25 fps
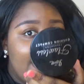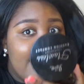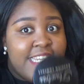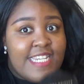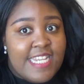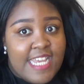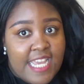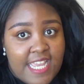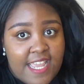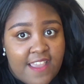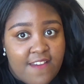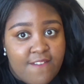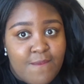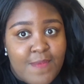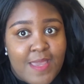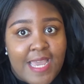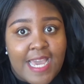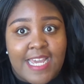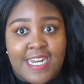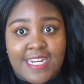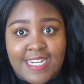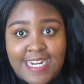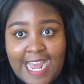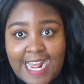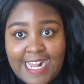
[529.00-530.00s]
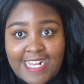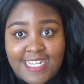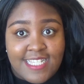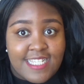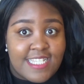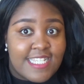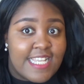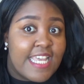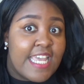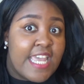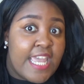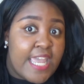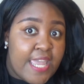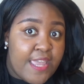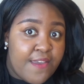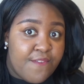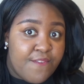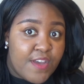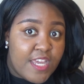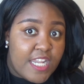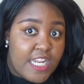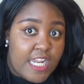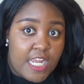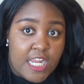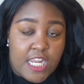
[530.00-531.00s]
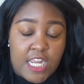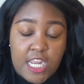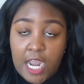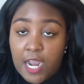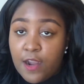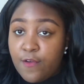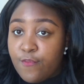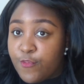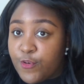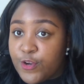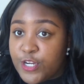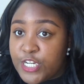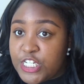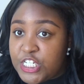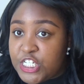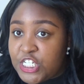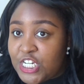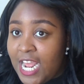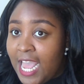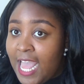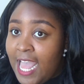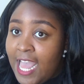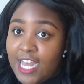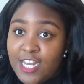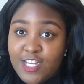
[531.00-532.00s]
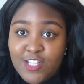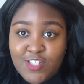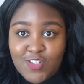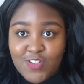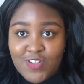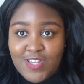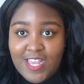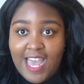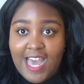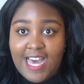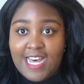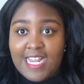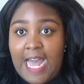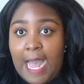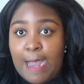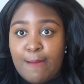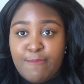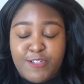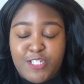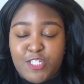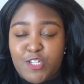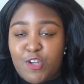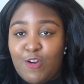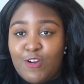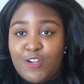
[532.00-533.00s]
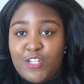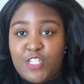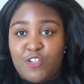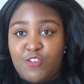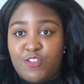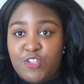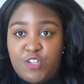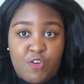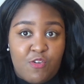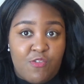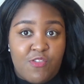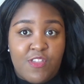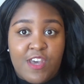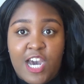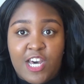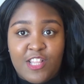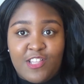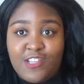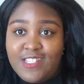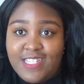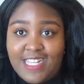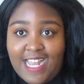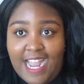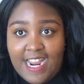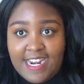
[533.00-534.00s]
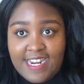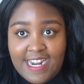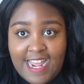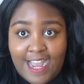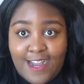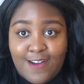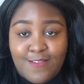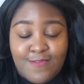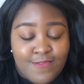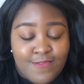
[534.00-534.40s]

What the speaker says: it did give me a nice, even coverage. So yeah, I'm just going to do the other side now.